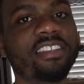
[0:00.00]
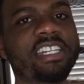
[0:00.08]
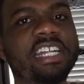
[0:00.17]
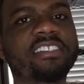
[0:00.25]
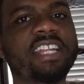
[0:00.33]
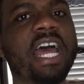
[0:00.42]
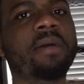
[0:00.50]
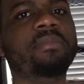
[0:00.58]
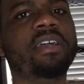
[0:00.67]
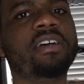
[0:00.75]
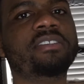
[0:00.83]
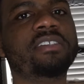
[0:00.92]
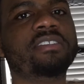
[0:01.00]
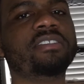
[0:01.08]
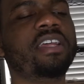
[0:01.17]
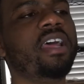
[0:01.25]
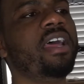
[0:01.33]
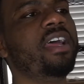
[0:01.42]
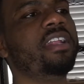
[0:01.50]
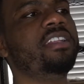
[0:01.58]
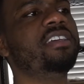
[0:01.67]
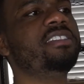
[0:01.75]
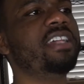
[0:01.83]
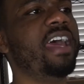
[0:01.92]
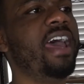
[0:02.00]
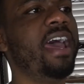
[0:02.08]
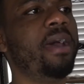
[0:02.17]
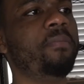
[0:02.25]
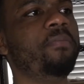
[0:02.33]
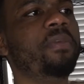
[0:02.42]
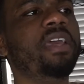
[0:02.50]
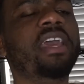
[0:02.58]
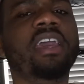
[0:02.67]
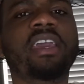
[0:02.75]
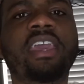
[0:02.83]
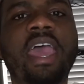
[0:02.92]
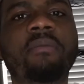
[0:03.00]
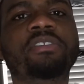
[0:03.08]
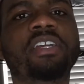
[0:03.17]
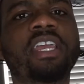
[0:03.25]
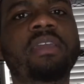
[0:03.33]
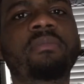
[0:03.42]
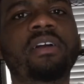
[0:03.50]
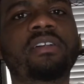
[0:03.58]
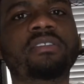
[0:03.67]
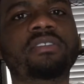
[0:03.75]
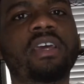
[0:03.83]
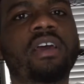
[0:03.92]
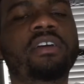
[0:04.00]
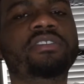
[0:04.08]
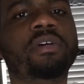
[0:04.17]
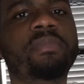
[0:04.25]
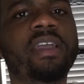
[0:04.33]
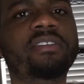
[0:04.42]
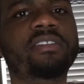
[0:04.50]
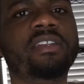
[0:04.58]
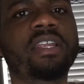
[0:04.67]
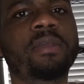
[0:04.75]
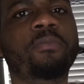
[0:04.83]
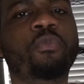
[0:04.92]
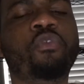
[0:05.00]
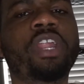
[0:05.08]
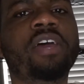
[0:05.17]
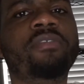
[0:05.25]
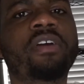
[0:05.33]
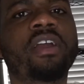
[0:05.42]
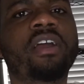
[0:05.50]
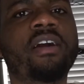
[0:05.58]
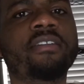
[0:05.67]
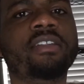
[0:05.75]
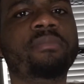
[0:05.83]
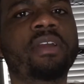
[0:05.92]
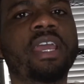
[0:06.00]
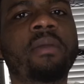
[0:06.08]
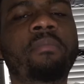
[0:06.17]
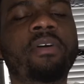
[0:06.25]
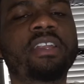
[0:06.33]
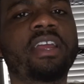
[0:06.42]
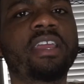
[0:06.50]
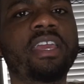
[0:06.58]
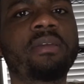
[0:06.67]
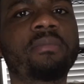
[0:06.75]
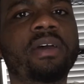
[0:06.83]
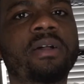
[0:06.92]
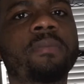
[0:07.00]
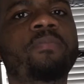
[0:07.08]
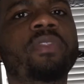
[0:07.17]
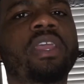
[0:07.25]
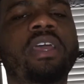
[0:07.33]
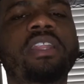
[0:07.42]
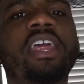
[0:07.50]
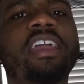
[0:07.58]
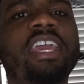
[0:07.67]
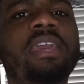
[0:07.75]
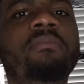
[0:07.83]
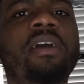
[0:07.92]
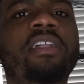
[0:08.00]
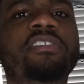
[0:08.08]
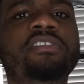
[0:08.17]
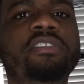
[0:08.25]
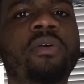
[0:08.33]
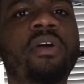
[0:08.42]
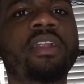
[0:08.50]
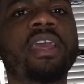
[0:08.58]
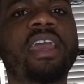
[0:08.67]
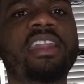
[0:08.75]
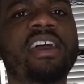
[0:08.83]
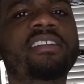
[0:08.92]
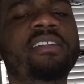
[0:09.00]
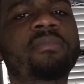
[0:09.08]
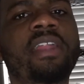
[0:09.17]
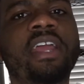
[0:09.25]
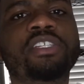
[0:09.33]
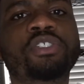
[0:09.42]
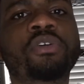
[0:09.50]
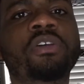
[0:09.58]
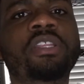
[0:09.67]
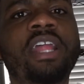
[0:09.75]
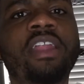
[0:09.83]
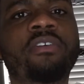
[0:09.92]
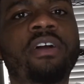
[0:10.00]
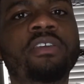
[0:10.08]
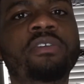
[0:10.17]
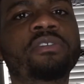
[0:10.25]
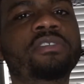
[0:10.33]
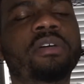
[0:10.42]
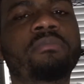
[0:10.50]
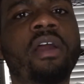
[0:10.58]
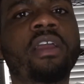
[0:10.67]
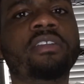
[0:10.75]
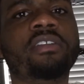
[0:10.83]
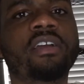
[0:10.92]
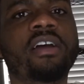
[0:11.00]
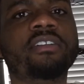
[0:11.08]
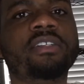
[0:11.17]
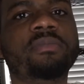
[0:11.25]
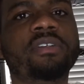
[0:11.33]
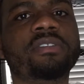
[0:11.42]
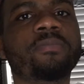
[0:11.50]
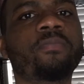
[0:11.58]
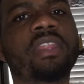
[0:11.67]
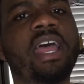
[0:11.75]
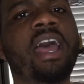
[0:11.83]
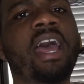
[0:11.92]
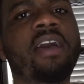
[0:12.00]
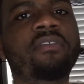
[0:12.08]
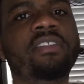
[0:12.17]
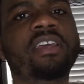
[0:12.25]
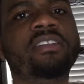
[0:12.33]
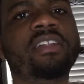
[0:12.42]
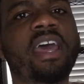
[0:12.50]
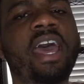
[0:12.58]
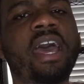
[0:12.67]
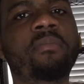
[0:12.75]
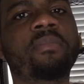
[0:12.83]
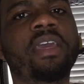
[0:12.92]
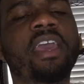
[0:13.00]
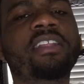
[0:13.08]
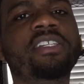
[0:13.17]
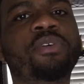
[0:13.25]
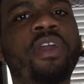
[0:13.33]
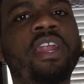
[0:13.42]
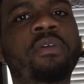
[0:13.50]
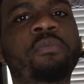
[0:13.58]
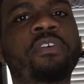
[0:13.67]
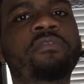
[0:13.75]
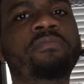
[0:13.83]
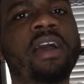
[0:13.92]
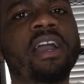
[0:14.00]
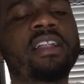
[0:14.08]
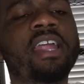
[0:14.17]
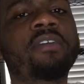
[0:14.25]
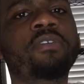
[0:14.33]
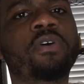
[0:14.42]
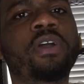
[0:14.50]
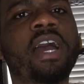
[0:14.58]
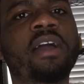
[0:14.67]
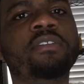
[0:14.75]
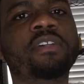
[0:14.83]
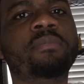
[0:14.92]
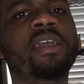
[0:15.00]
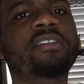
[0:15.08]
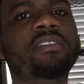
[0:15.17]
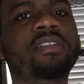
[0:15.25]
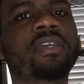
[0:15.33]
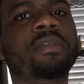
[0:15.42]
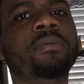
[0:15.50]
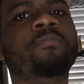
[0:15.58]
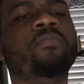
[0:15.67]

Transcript: thing that this app does is this app, it captures emails. So basically whenever a customer input their email is stored, and that's something that you could later on use to market to the customers. I have this app integrated with my Klaviyo account. So basically,